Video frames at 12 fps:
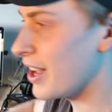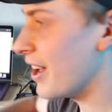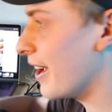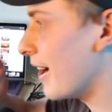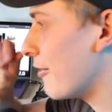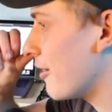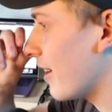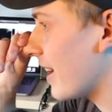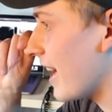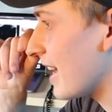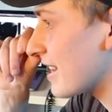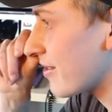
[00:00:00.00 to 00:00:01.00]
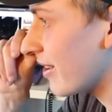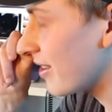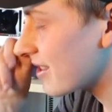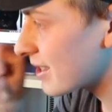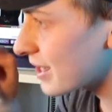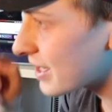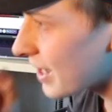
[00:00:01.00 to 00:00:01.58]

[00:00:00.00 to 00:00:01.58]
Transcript: Uh, I feel like it adds quite a lot to the